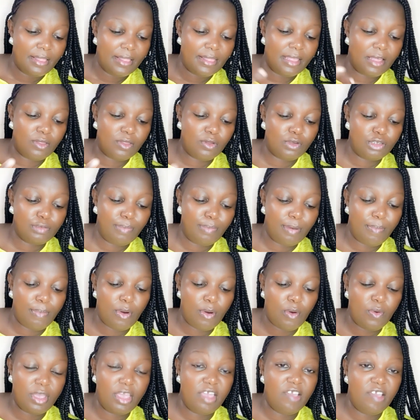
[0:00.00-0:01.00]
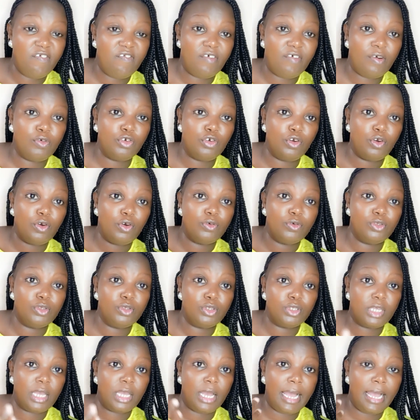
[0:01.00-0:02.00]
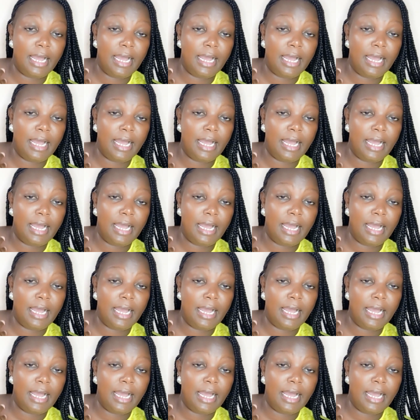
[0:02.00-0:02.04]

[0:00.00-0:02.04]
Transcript: there are those people who give out loans